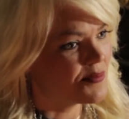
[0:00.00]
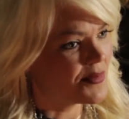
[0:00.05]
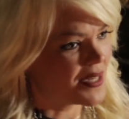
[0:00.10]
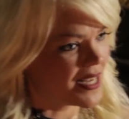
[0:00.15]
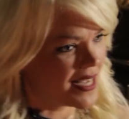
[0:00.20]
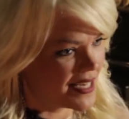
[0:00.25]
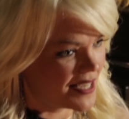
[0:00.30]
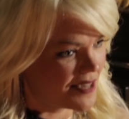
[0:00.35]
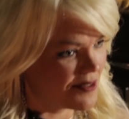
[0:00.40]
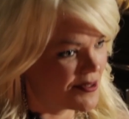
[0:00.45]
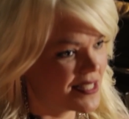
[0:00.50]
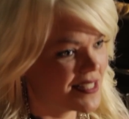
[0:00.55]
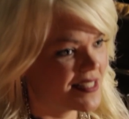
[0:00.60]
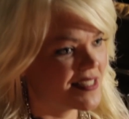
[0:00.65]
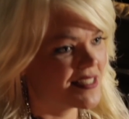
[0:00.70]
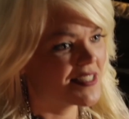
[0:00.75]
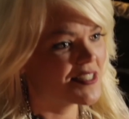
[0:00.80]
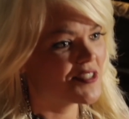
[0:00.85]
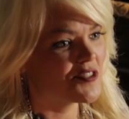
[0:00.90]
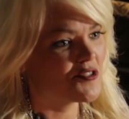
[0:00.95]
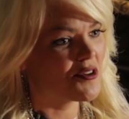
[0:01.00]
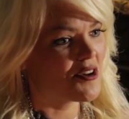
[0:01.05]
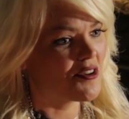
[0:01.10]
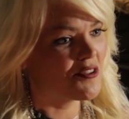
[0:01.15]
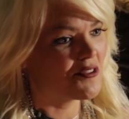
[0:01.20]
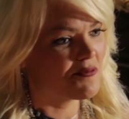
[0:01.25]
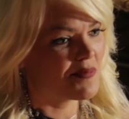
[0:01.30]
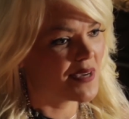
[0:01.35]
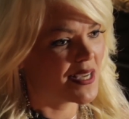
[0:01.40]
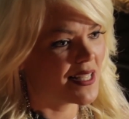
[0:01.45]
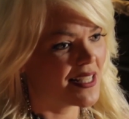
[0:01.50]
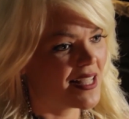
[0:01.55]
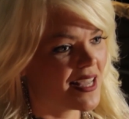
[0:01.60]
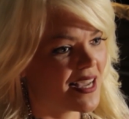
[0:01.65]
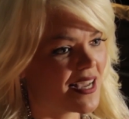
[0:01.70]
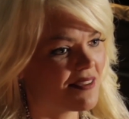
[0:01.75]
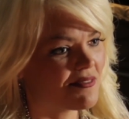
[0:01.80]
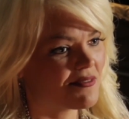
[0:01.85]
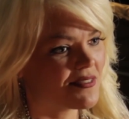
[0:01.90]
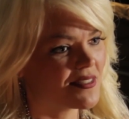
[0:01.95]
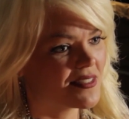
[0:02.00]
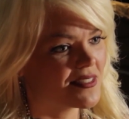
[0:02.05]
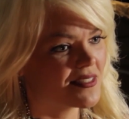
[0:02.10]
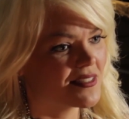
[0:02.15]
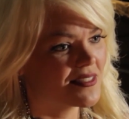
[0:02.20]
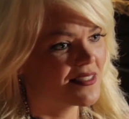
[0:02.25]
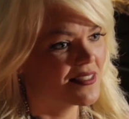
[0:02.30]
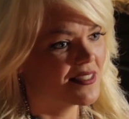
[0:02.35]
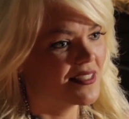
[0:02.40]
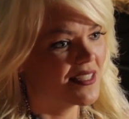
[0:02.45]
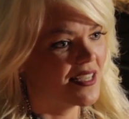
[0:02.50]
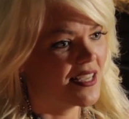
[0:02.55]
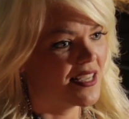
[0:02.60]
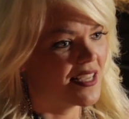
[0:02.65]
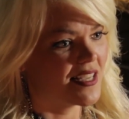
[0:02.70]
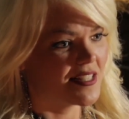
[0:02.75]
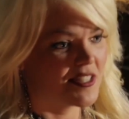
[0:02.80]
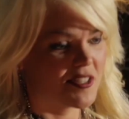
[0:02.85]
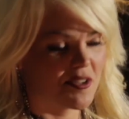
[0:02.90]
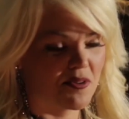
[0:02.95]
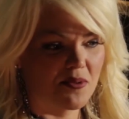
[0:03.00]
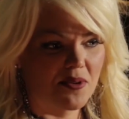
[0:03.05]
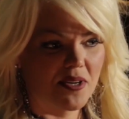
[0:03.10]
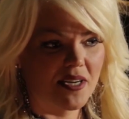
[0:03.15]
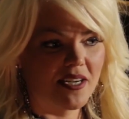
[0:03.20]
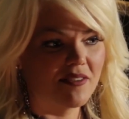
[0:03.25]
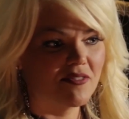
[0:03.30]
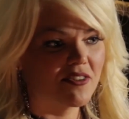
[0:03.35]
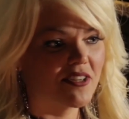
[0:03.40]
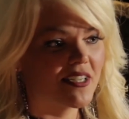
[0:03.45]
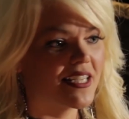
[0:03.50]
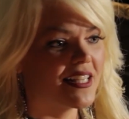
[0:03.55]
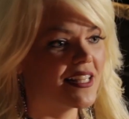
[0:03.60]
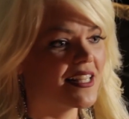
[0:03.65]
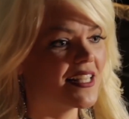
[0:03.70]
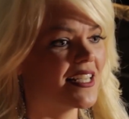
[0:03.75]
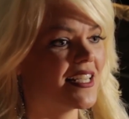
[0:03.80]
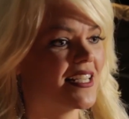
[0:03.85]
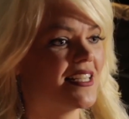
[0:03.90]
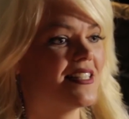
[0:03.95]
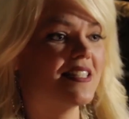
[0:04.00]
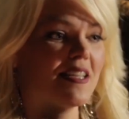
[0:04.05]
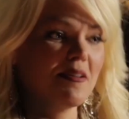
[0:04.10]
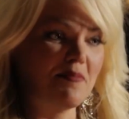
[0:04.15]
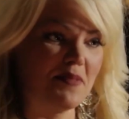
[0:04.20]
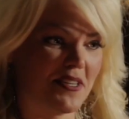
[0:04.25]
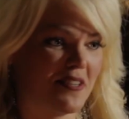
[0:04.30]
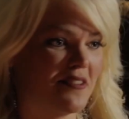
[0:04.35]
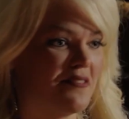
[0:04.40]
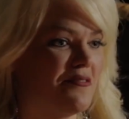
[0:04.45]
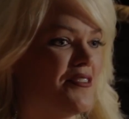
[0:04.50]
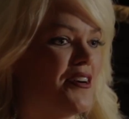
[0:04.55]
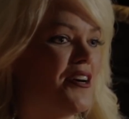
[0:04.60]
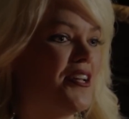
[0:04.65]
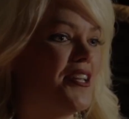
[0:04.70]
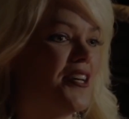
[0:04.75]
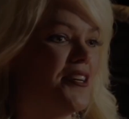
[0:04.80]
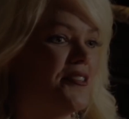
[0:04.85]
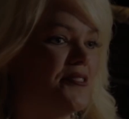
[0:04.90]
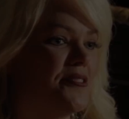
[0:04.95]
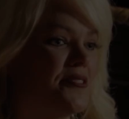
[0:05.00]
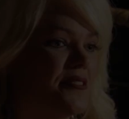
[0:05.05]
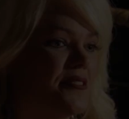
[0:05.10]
but I know He's in control of my life. And so wherever He leads, I'm going to follow.